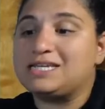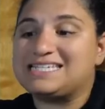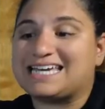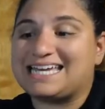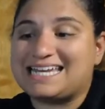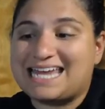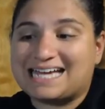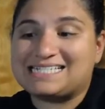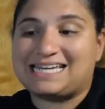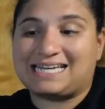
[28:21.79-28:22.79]
to
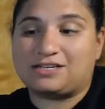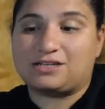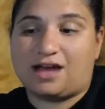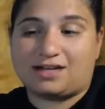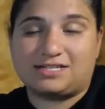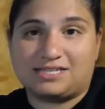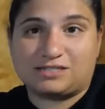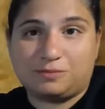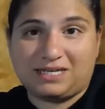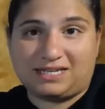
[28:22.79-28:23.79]
connect it in onto
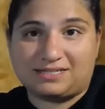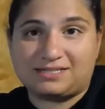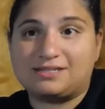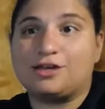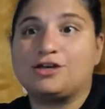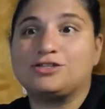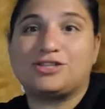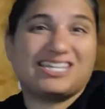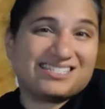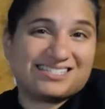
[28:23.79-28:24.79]
this piece
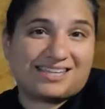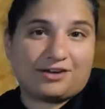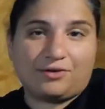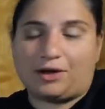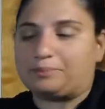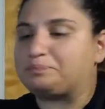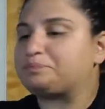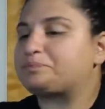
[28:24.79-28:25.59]
so that it doesn't slide around.